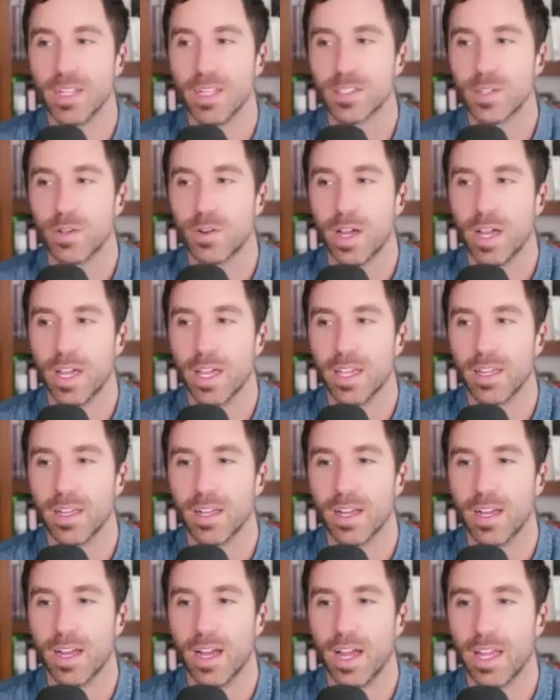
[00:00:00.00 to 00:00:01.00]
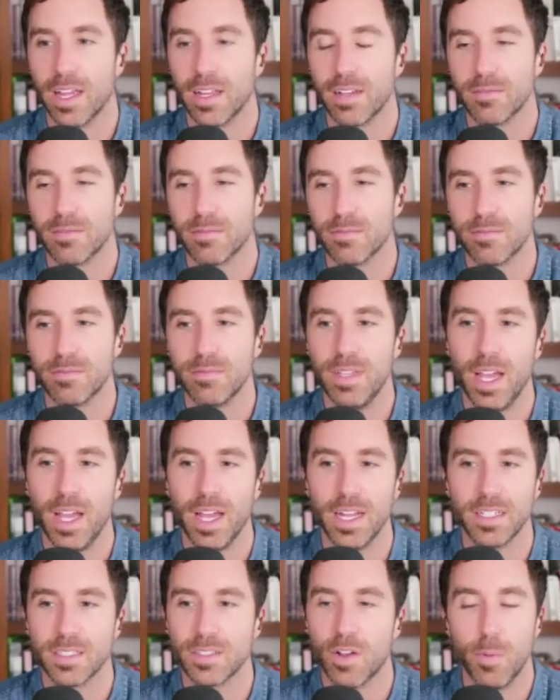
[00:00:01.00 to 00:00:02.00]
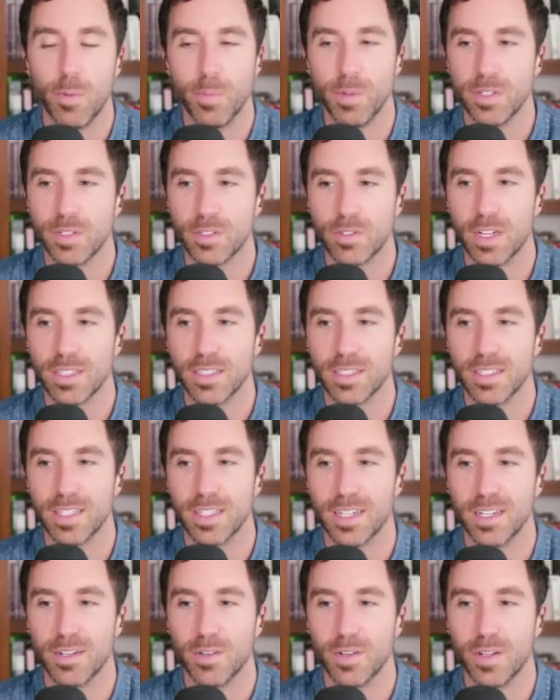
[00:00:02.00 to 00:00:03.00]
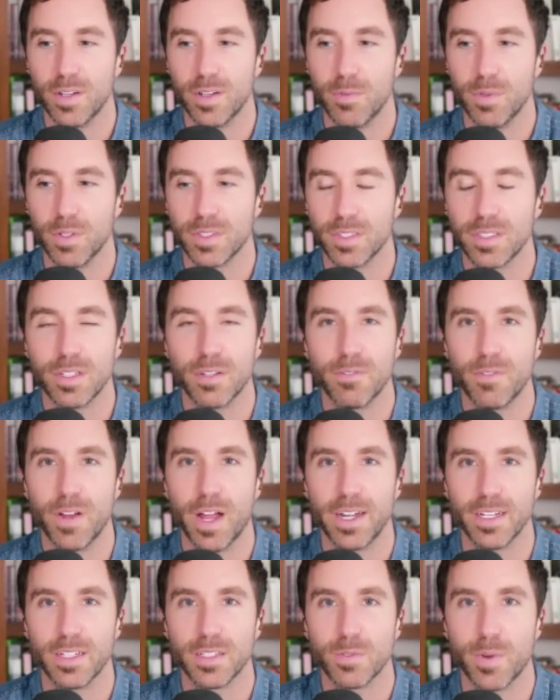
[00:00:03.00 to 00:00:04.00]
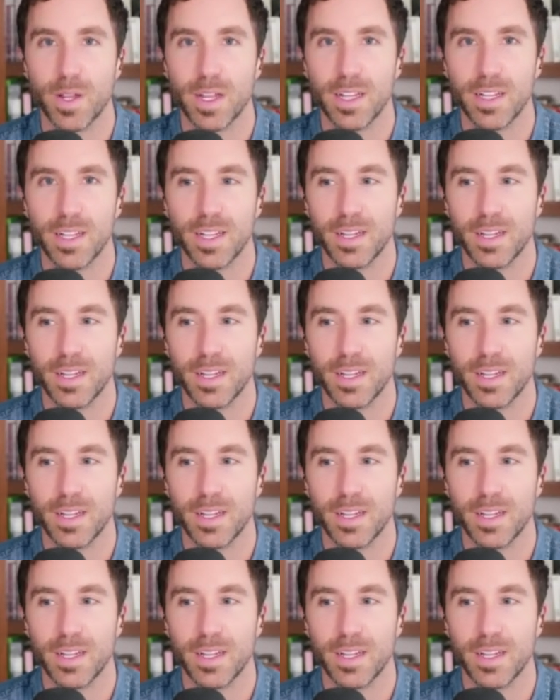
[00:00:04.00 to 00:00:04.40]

so I just hope and trust that it will still find its way.